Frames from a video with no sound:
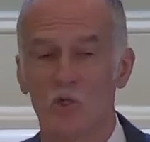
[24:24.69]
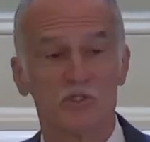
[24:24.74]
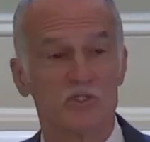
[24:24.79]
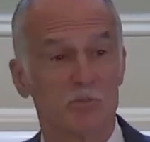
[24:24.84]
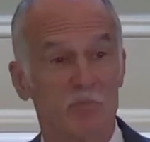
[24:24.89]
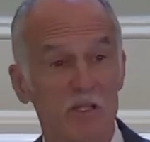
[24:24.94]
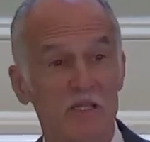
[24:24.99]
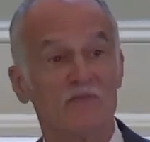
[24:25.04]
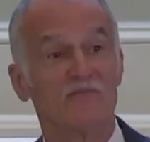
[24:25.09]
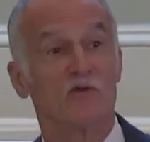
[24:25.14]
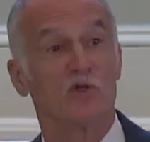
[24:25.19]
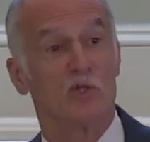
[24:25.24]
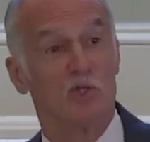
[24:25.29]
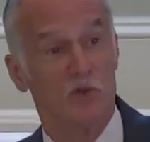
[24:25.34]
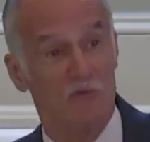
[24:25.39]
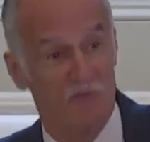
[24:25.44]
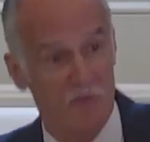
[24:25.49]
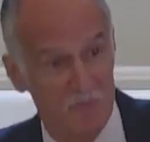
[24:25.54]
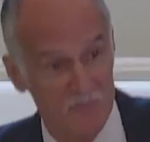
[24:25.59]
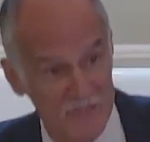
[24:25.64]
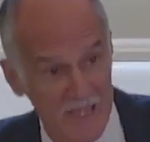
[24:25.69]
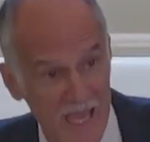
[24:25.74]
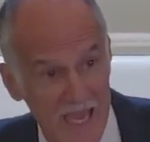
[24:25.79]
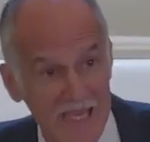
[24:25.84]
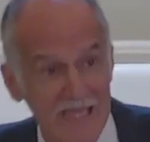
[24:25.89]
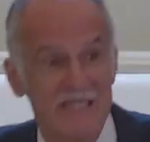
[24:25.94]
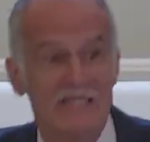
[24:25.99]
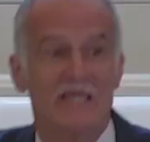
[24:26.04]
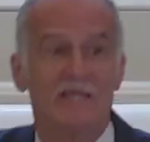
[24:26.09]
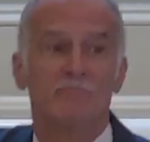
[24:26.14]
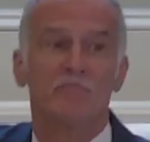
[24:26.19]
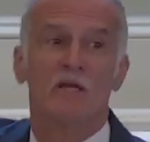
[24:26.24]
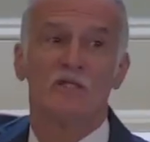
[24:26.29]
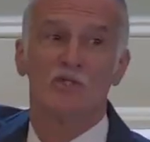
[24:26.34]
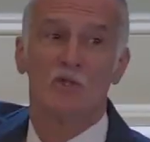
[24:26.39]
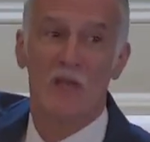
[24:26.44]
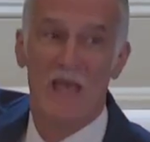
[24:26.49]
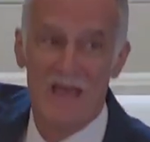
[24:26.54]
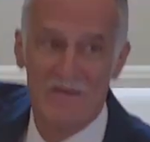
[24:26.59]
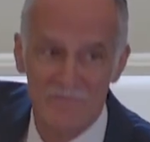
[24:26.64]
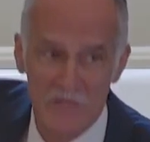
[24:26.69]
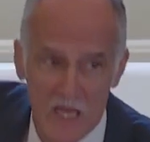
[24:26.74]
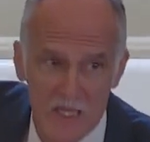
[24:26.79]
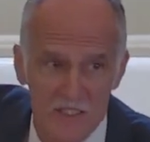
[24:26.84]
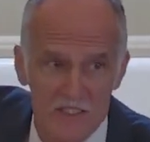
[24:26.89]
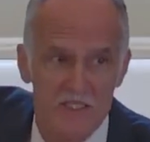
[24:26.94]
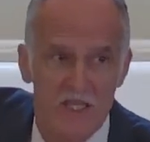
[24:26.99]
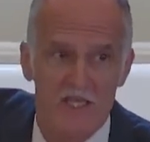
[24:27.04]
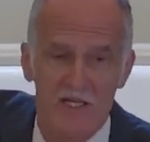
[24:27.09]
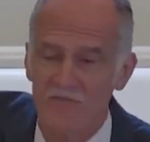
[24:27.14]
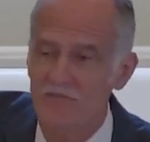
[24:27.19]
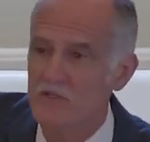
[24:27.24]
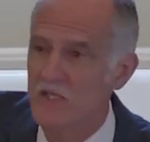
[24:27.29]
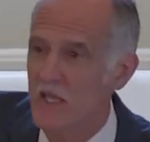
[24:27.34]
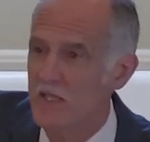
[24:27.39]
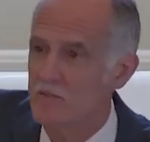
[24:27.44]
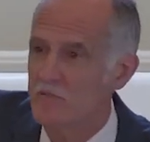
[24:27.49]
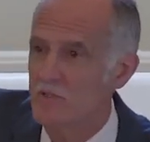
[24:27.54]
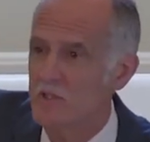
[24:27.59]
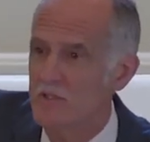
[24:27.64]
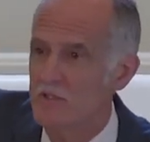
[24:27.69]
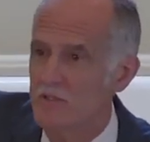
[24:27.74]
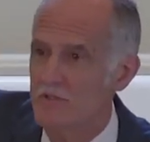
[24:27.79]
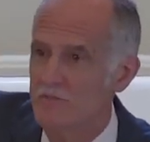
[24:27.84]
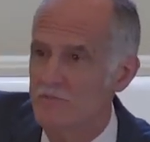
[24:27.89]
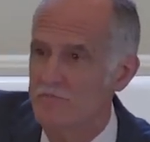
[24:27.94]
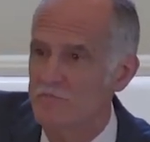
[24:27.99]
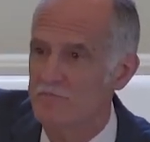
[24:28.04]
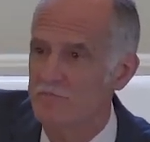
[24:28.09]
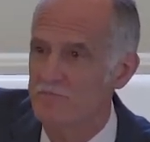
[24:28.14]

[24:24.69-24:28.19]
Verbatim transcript: So, as a believer, you've obtained it, but you have not yet obtained it